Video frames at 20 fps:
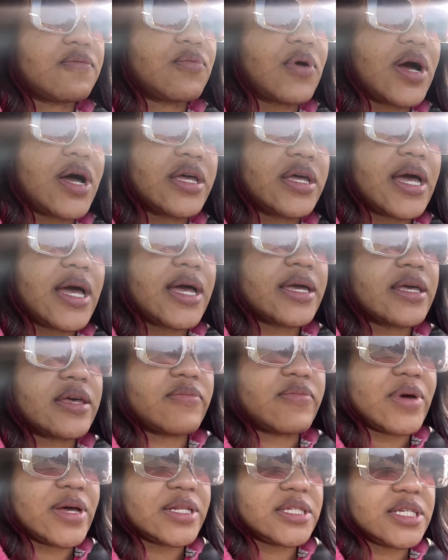white I get
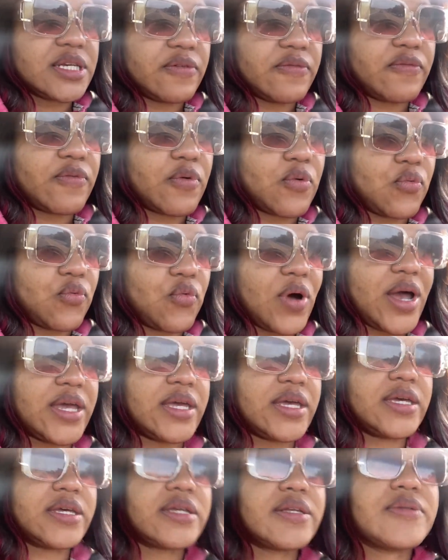my teeth
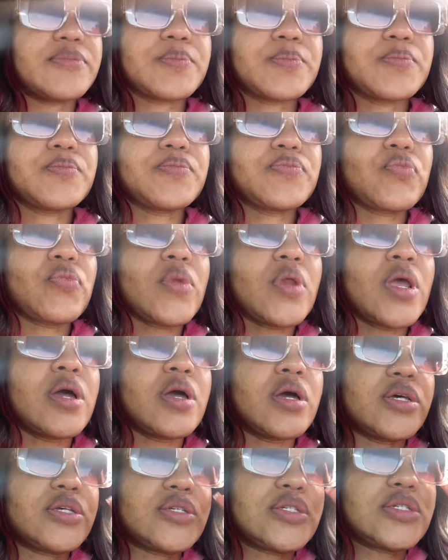whitened
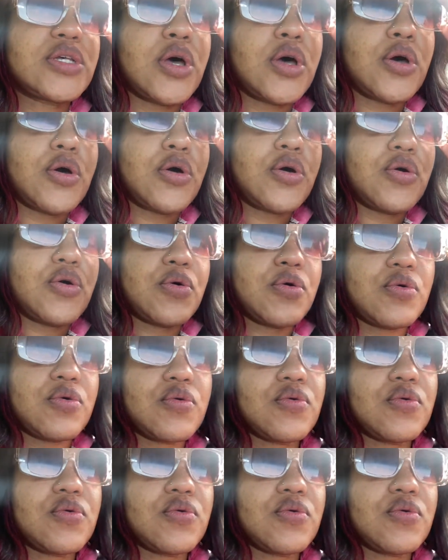so